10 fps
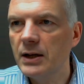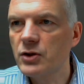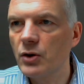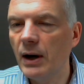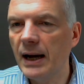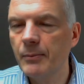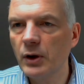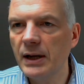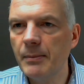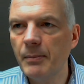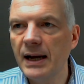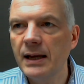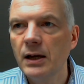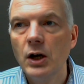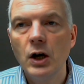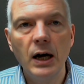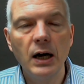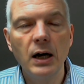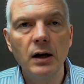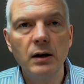So I'm going to hit my
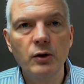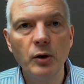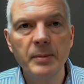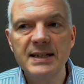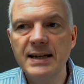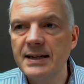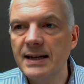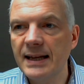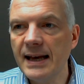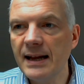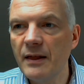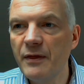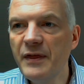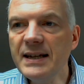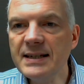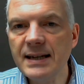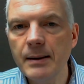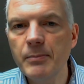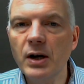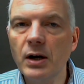Chrome extension again, and this
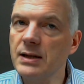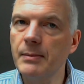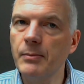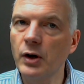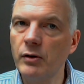time, because I'm on a